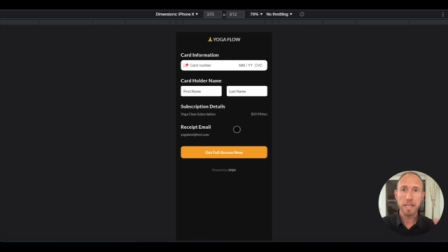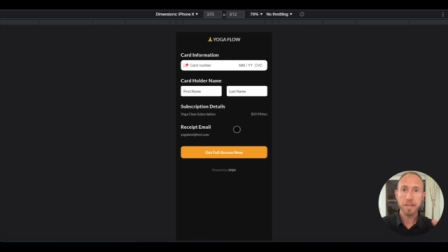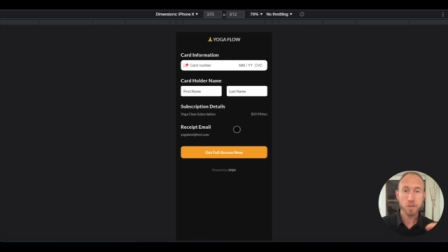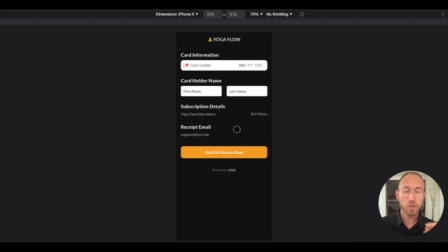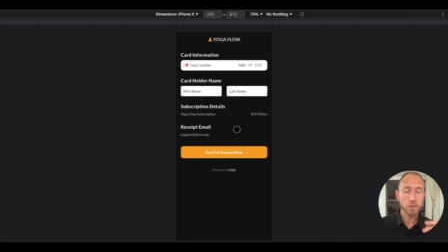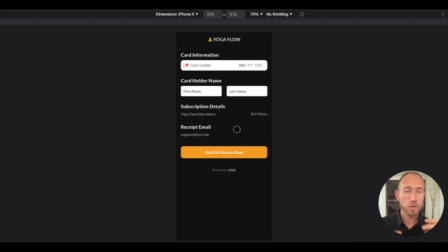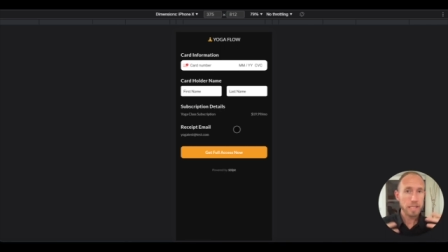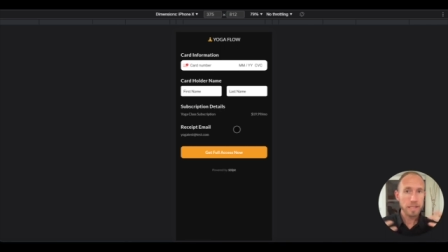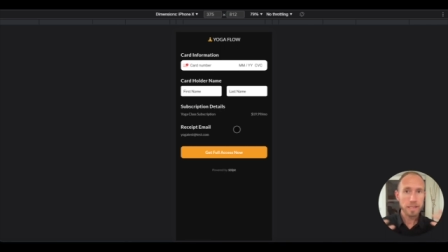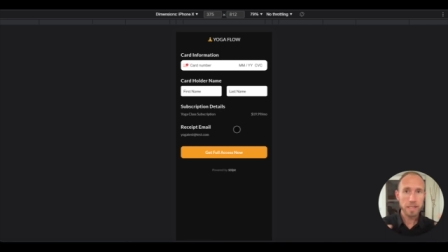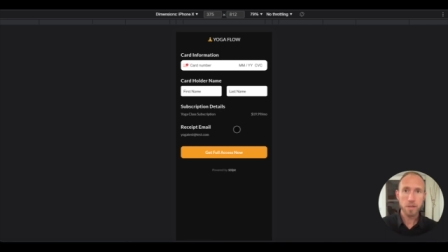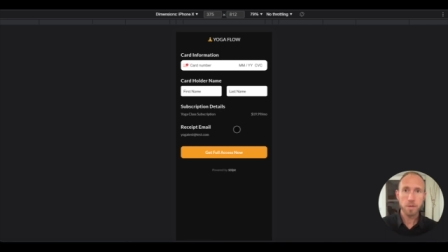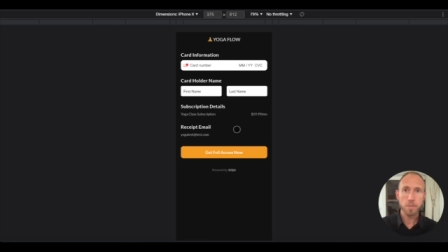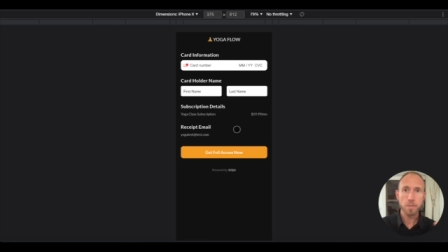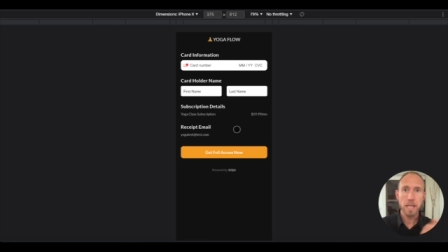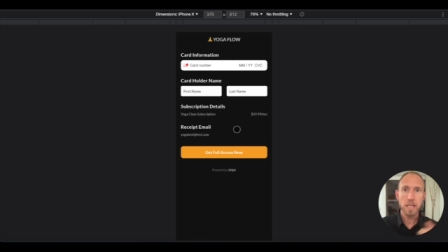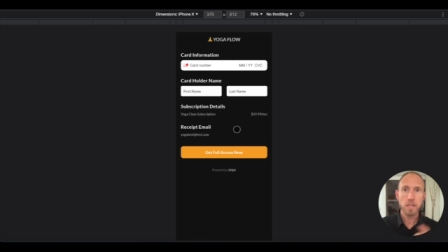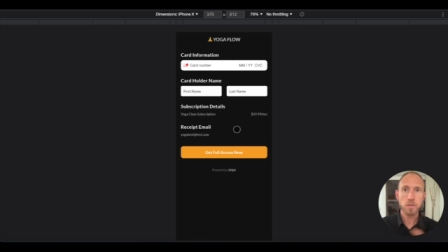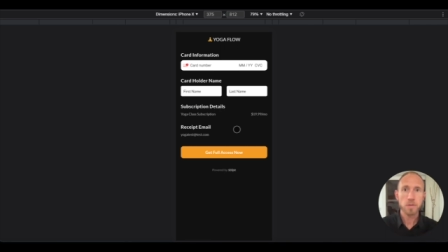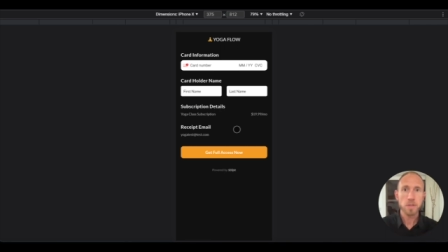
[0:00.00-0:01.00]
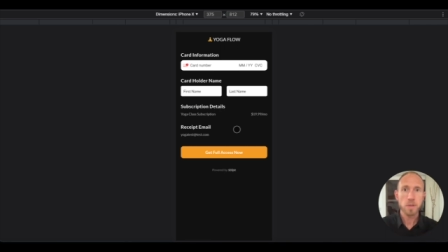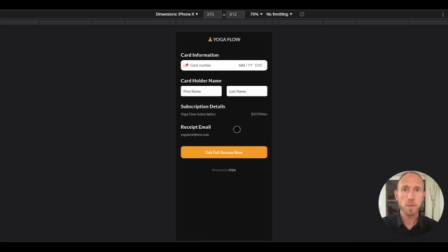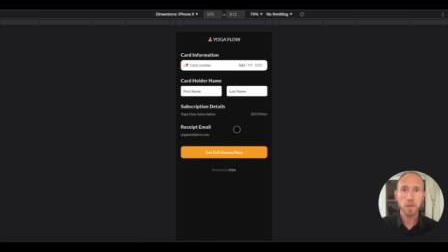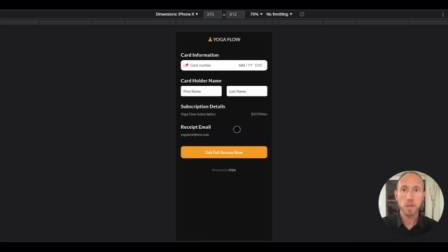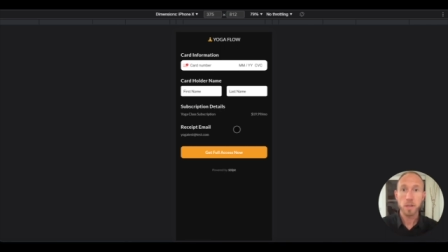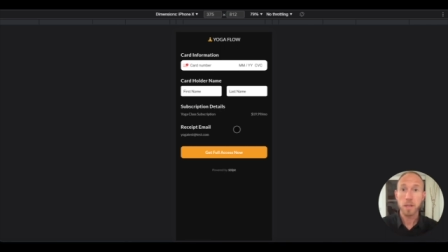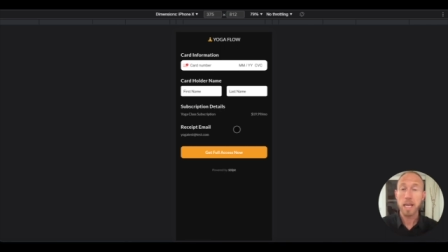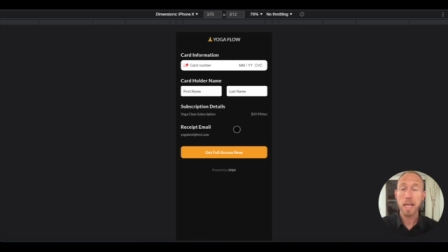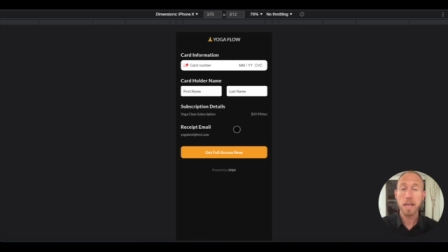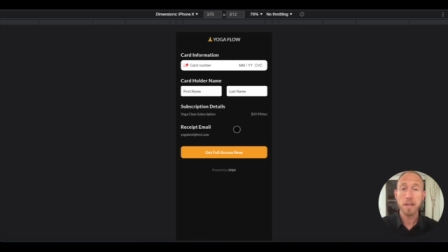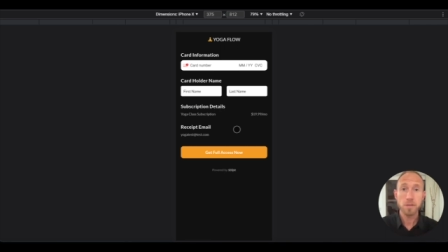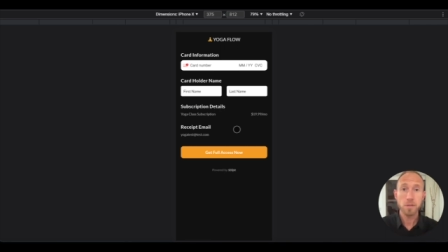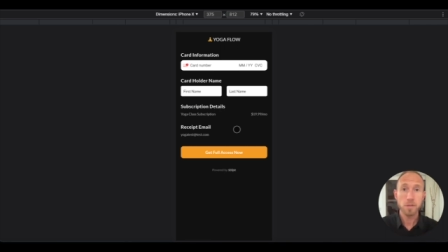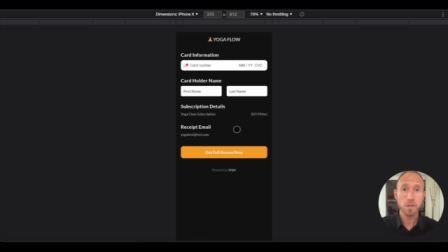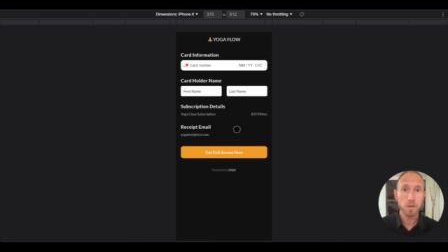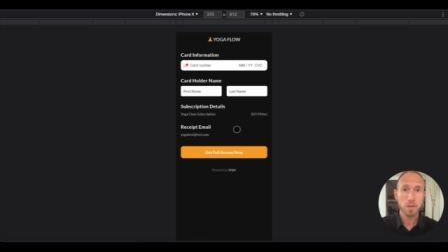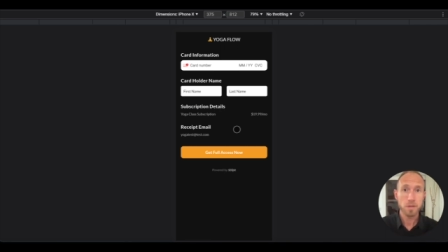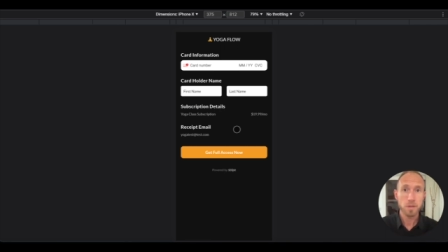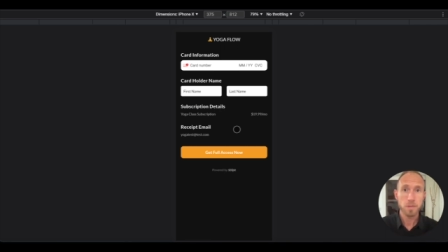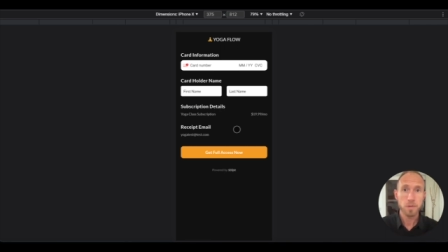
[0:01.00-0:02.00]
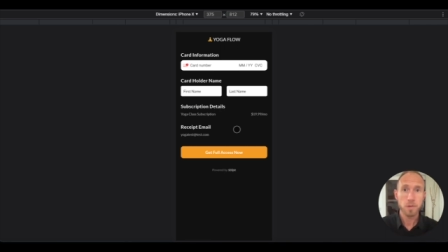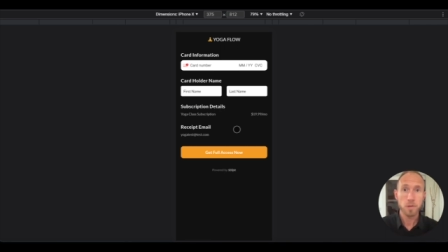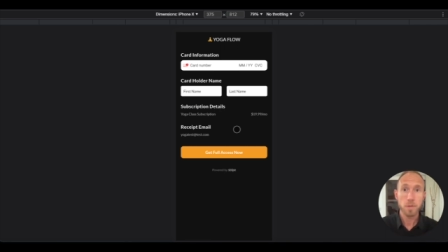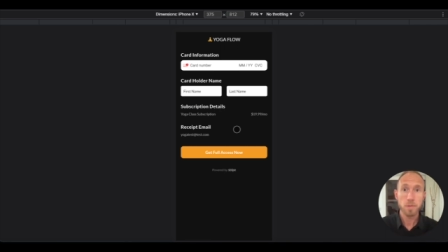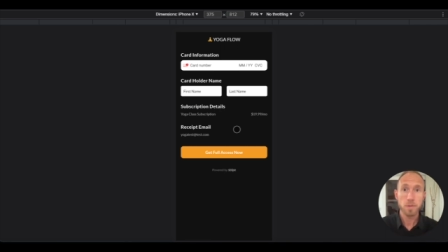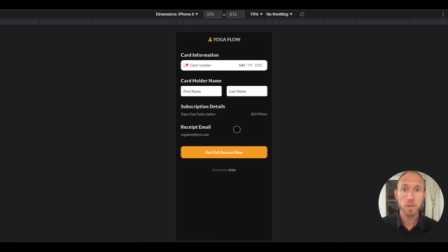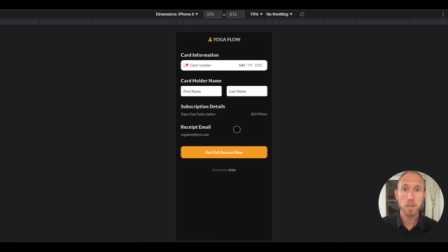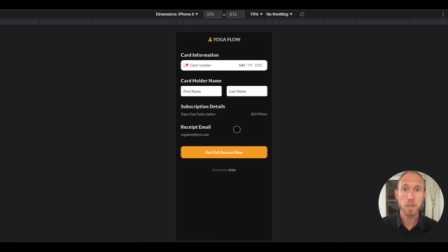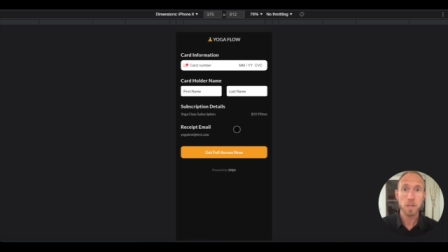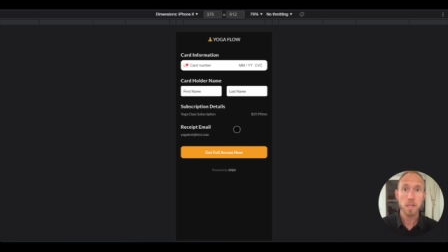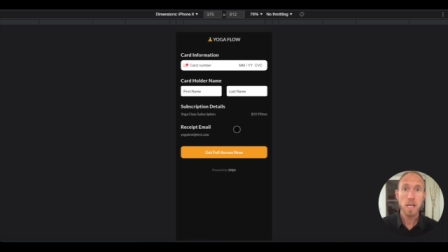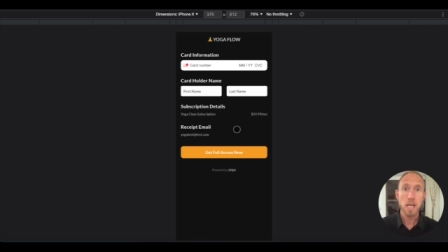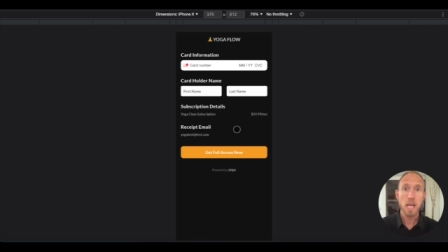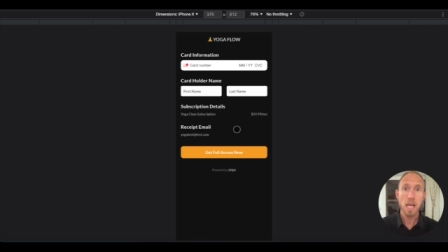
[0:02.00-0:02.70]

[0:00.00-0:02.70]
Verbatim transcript: create another page where someone could cancel their subscription,